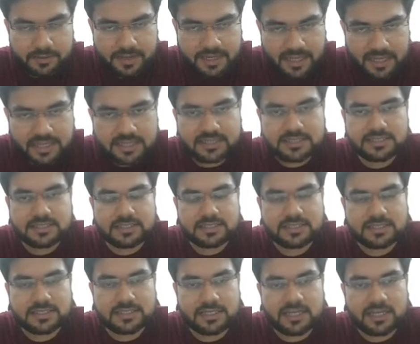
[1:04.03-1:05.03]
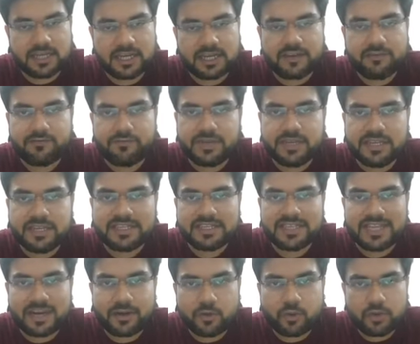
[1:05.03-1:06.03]
Metallics. I've been in
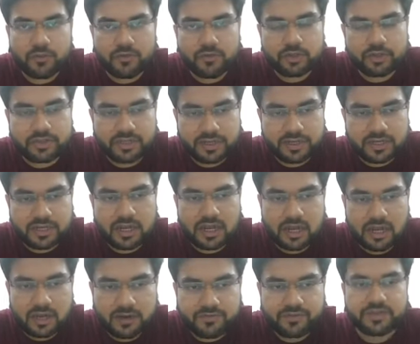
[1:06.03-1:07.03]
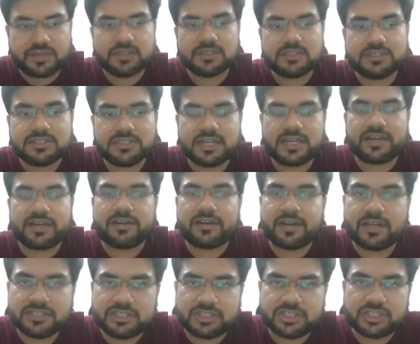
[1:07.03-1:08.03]
that role for 3.5 years. Then I
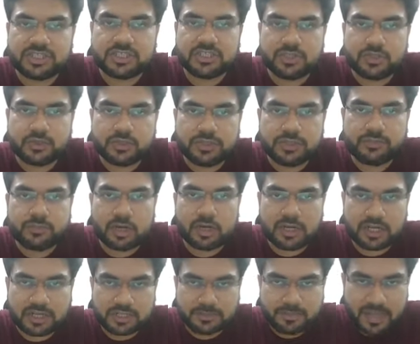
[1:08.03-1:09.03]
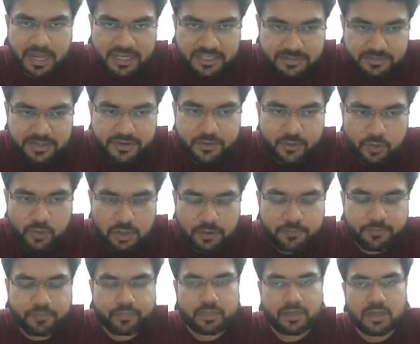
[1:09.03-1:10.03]
transitioned into the product management role,
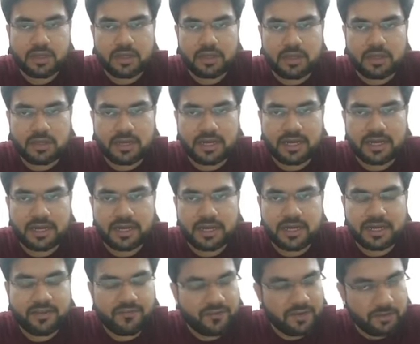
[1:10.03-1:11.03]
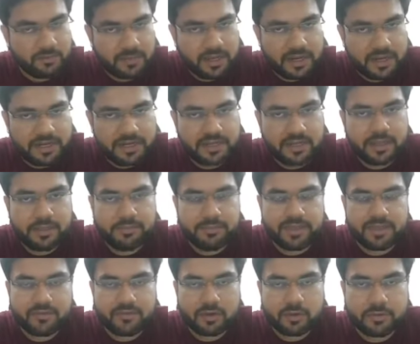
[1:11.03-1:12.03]
and I've done my
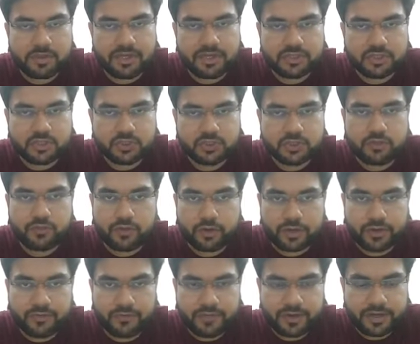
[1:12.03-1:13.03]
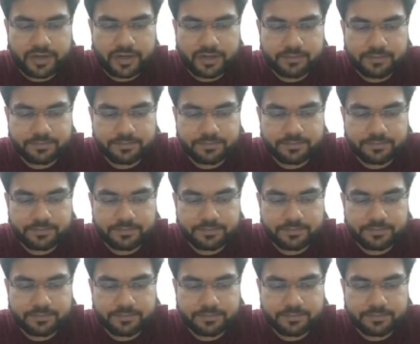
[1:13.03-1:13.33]
MBA from an Institute of Foreign Trade.